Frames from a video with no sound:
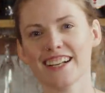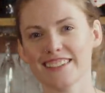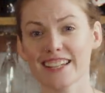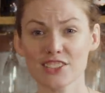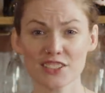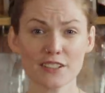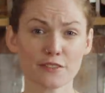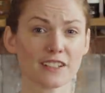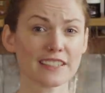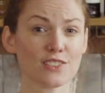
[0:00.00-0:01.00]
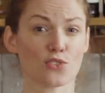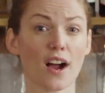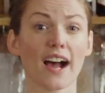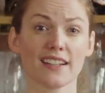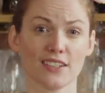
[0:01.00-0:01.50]
It's actually a fairly
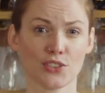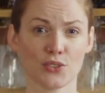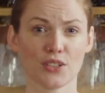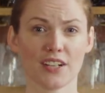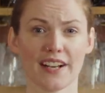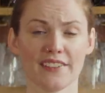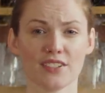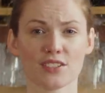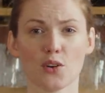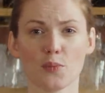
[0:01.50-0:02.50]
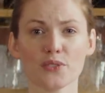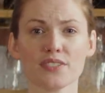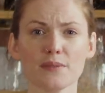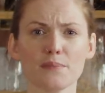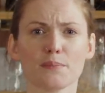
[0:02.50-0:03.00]
dry liqueur and there's
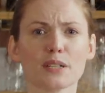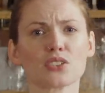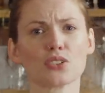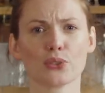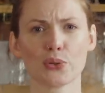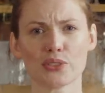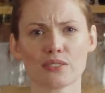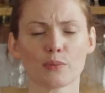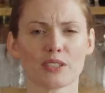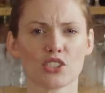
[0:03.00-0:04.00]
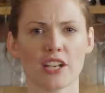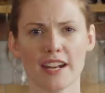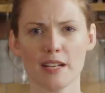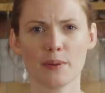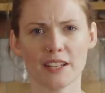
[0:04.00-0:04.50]
almost some bitter notes from the
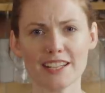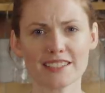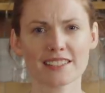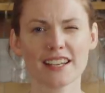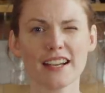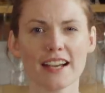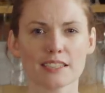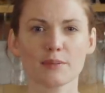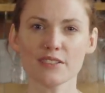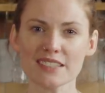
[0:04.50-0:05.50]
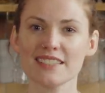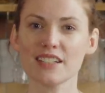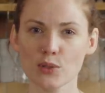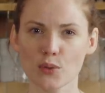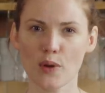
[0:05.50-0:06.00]
cherry pits. It's a bit of a
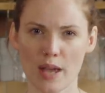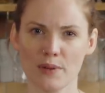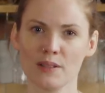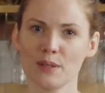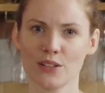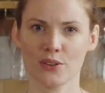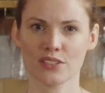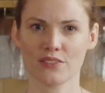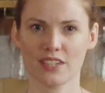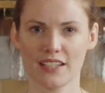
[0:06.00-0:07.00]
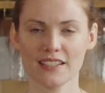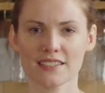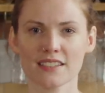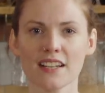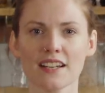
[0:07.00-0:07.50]
secret weapon because of
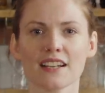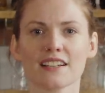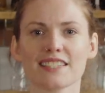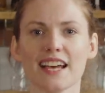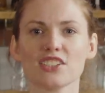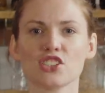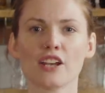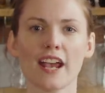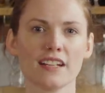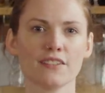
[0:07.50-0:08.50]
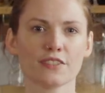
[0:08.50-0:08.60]
this, because that cherry